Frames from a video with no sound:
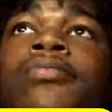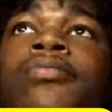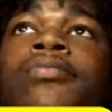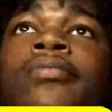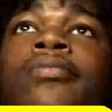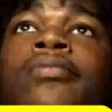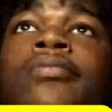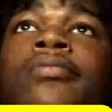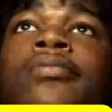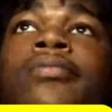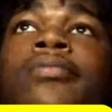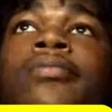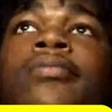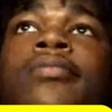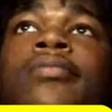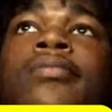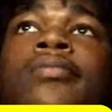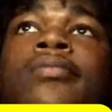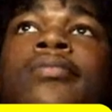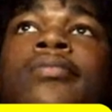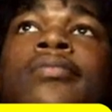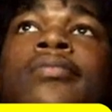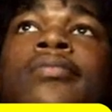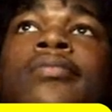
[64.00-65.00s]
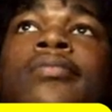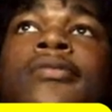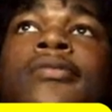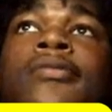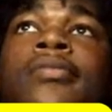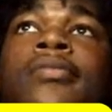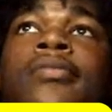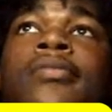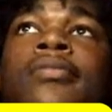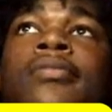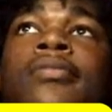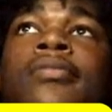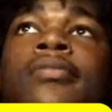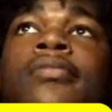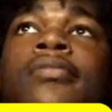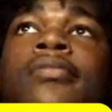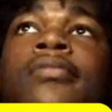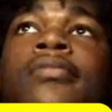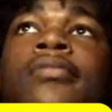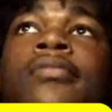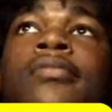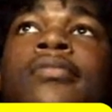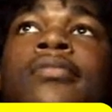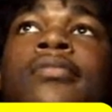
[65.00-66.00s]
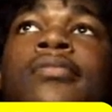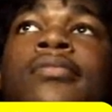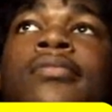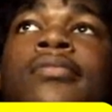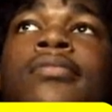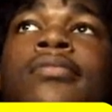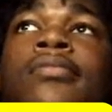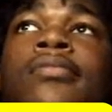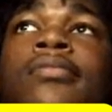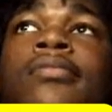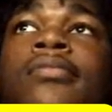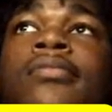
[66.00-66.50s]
(silent)